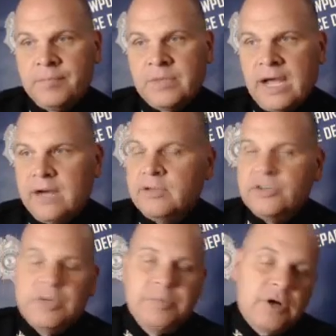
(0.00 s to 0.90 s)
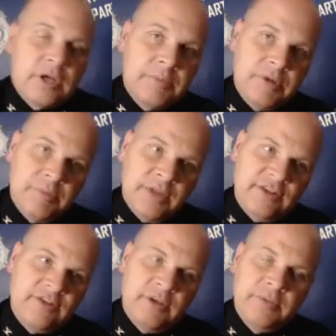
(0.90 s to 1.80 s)
How did the shipyard come into
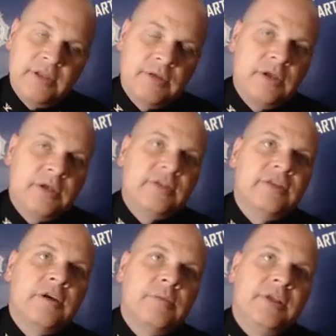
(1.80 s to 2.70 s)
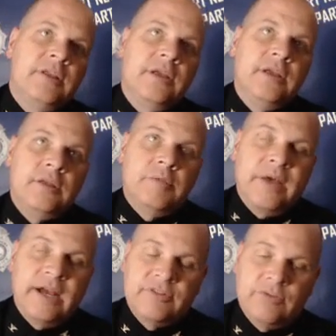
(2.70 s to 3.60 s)
place? Tell me the
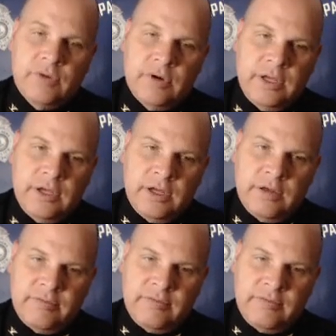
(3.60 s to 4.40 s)
backstory of